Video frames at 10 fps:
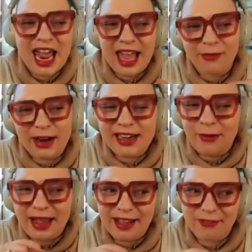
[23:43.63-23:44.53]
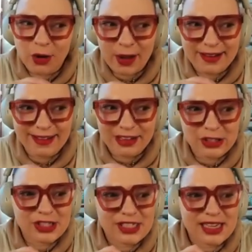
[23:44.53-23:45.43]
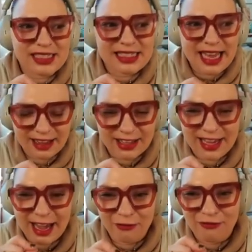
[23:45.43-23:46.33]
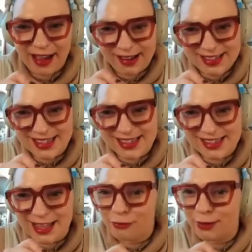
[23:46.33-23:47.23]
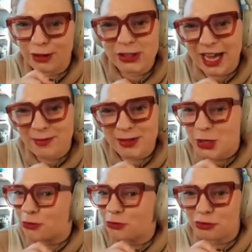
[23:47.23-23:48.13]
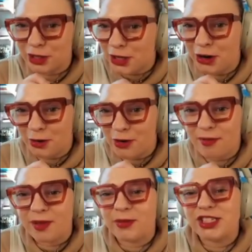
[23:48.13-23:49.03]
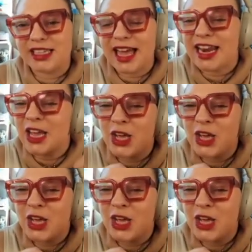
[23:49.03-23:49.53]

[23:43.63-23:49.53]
And right now I haven't quite nailed exactly how fast it is. That real time is a really hard problem, which is again,